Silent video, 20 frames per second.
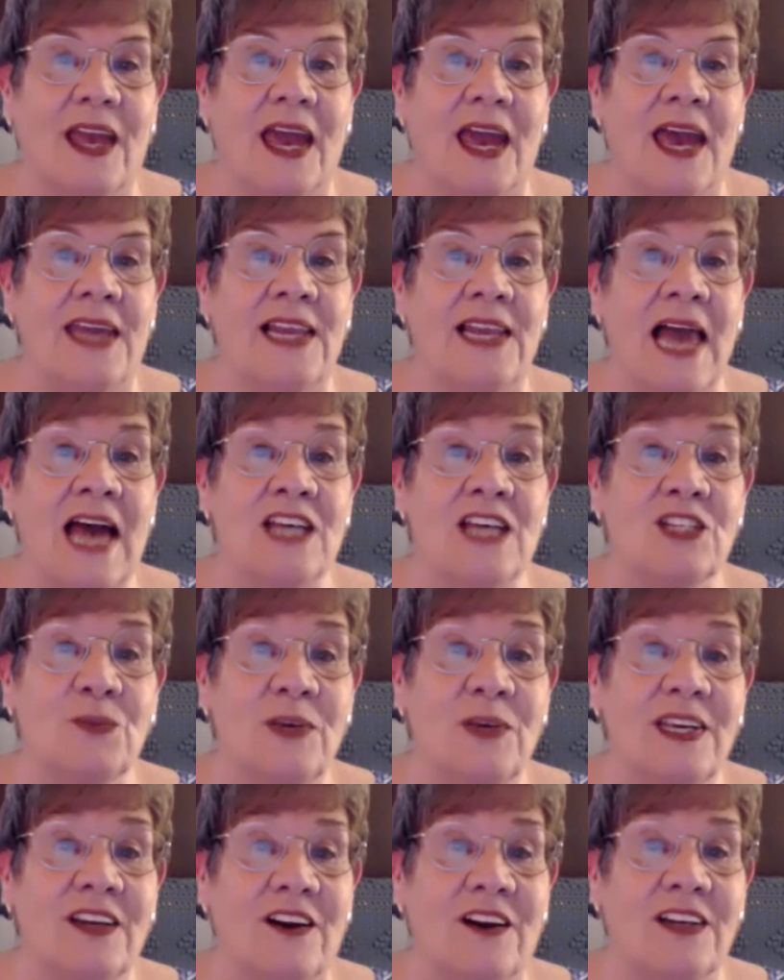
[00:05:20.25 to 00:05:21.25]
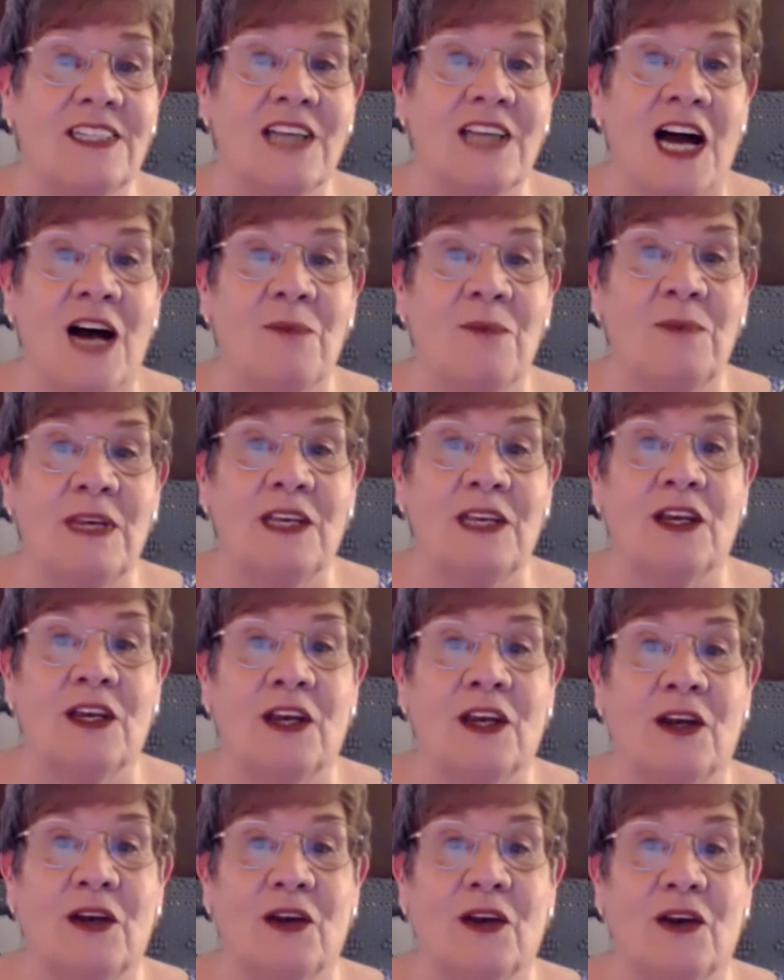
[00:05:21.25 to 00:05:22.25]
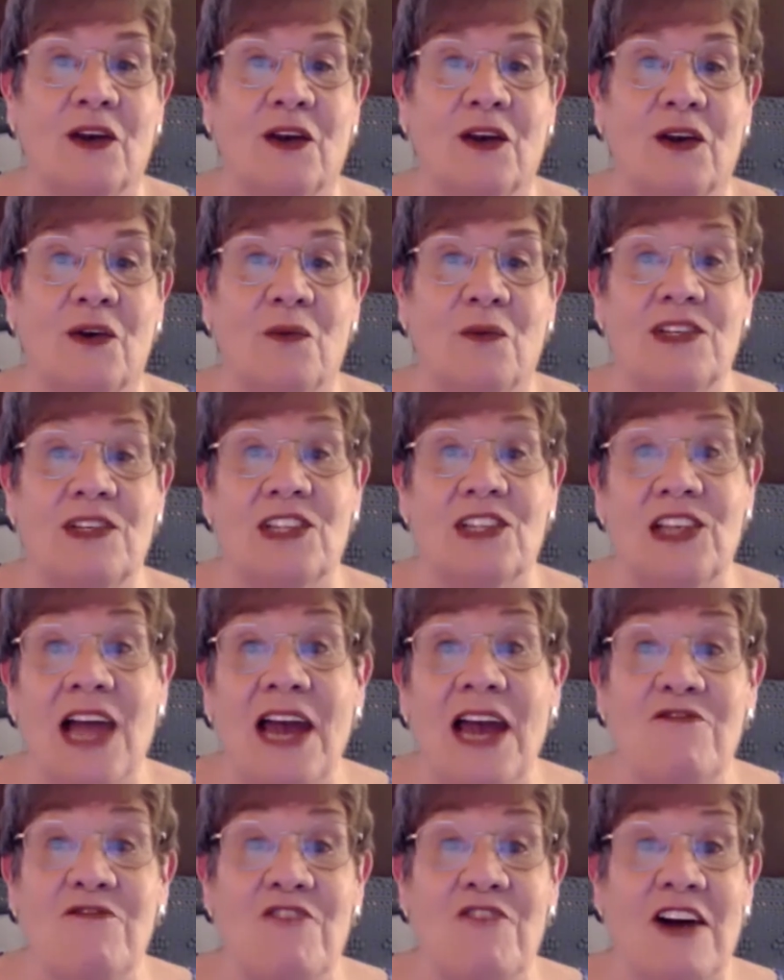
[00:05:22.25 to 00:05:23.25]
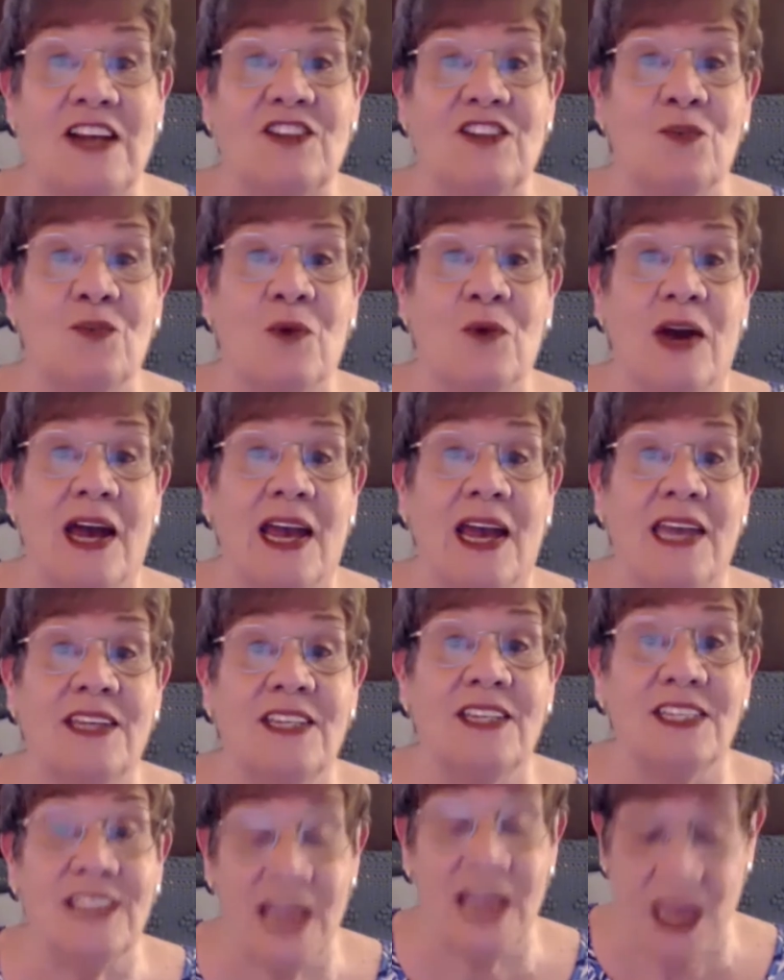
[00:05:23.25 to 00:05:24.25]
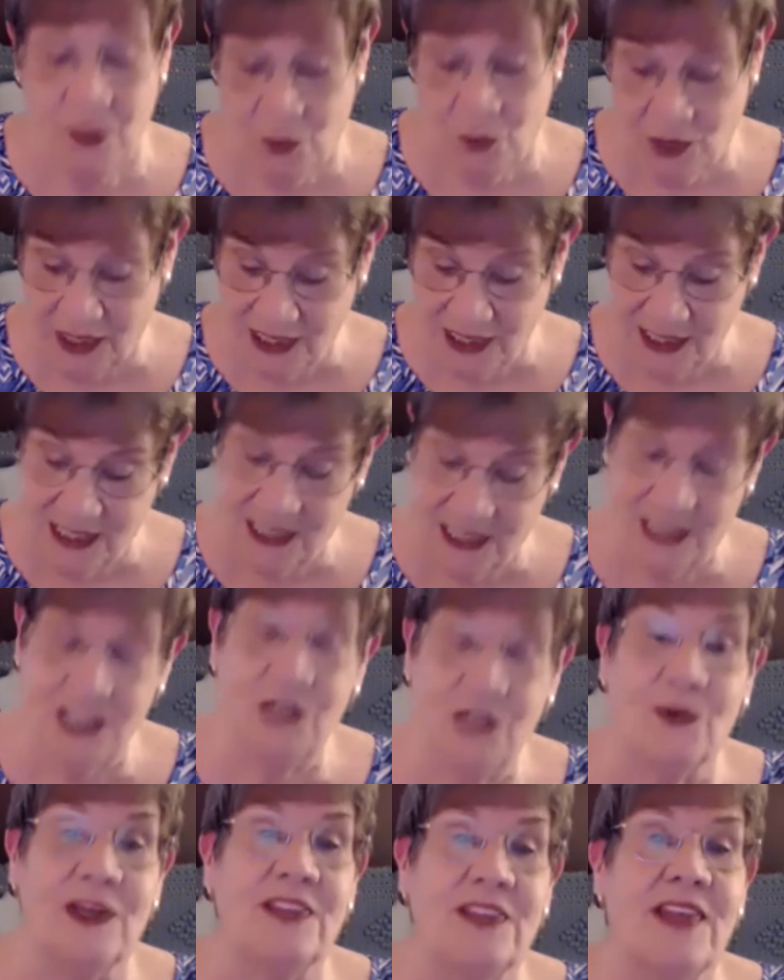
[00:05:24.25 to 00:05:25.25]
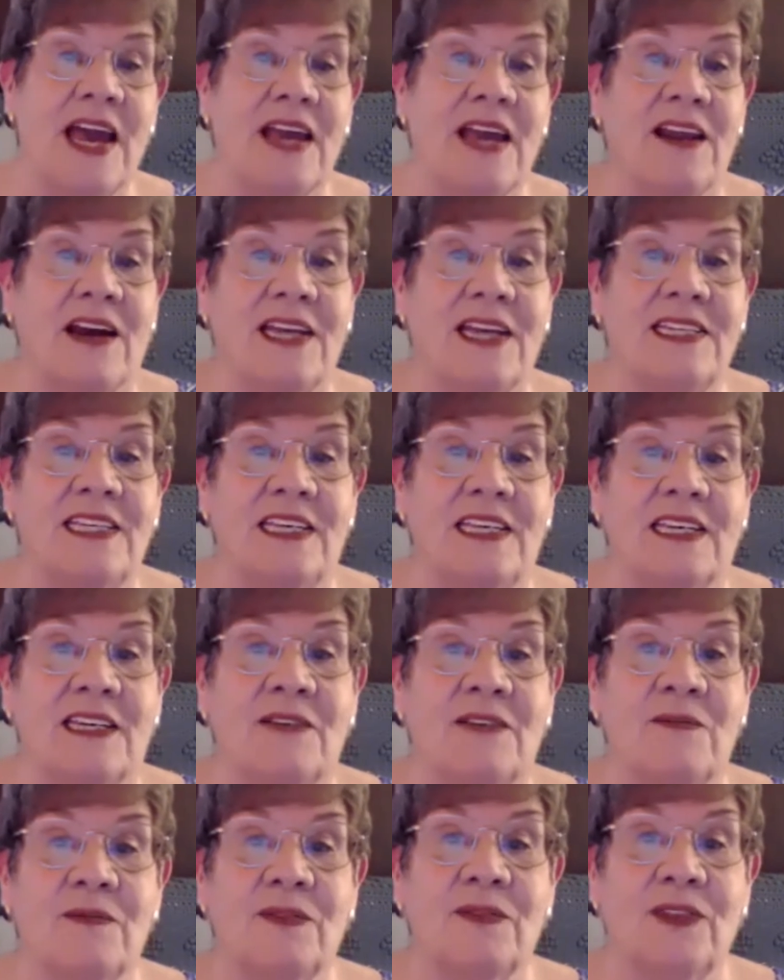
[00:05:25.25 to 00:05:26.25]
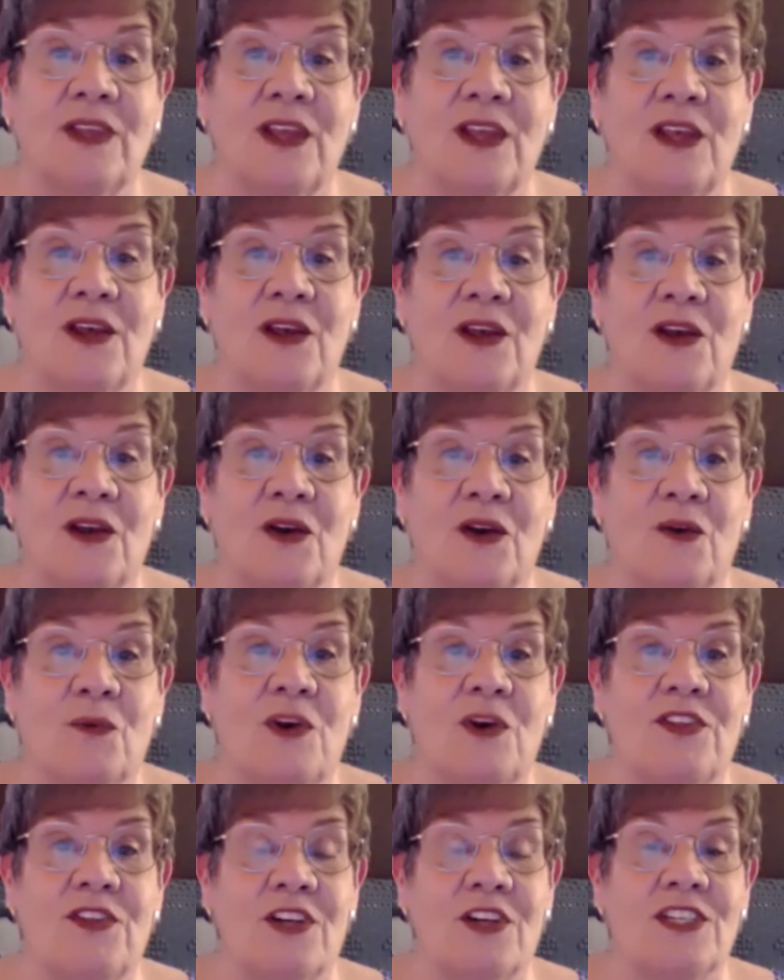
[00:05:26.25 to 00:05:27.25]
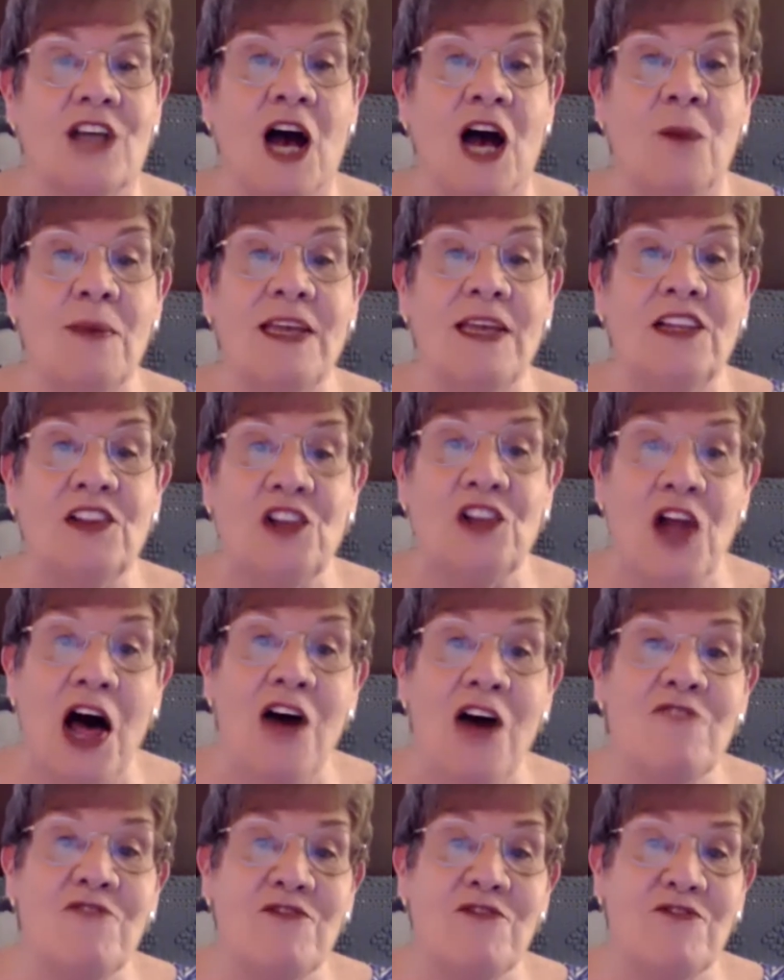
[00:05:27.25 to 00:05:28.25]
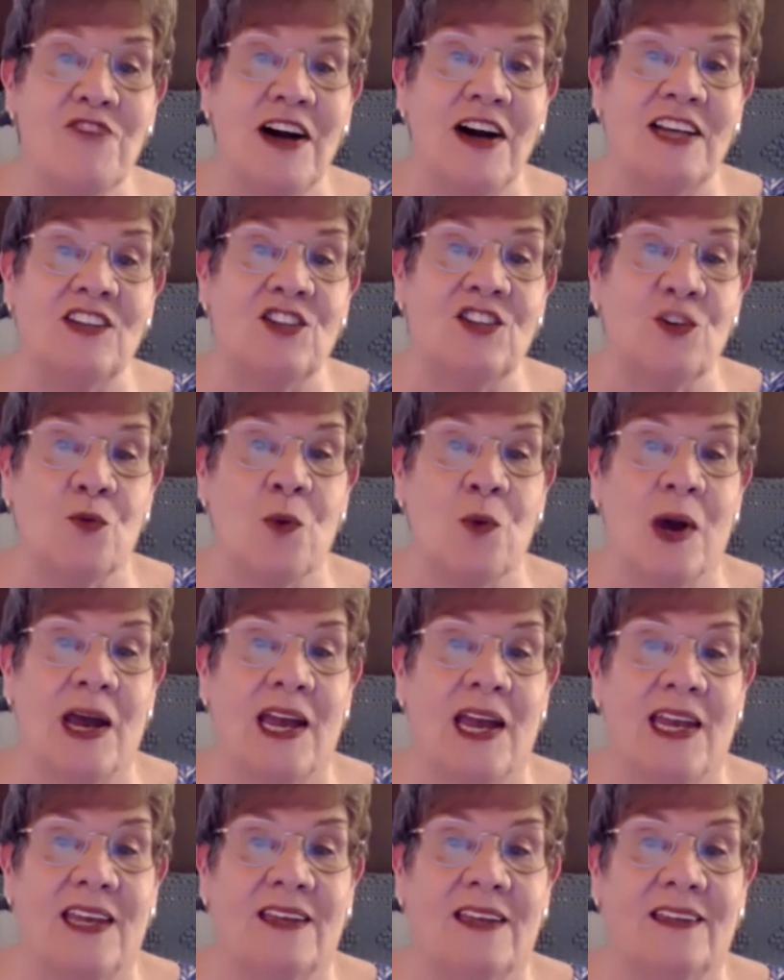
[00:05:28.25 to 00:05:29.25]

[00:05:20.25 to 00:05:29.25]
And last week, our topic was life finds a way. And today we're continuing that idea with our topic, love finds a way.